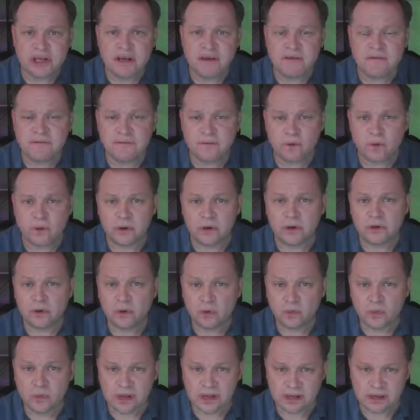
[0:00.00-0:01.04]
for
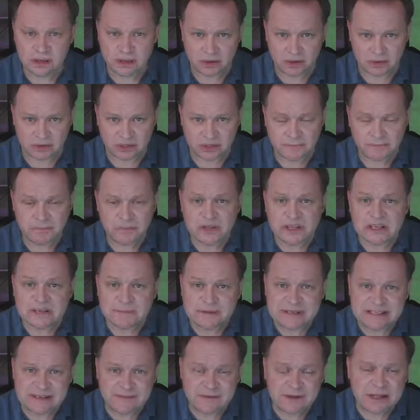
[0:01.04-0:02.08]
Windows.
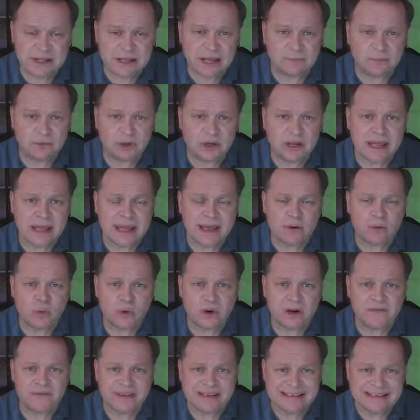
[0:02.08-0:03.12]
Specifically, I'm looking at
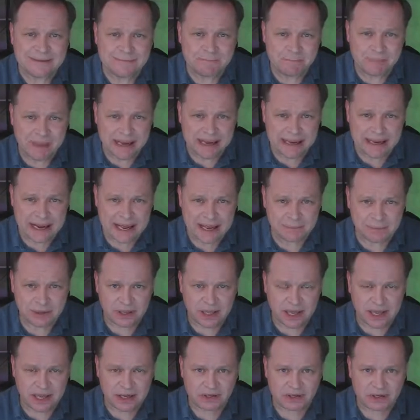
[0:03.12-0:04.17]
one of its embedded
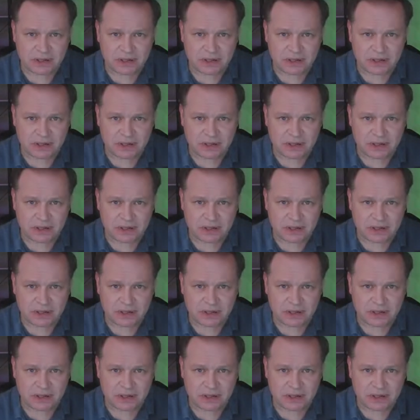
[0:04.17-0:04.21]
applications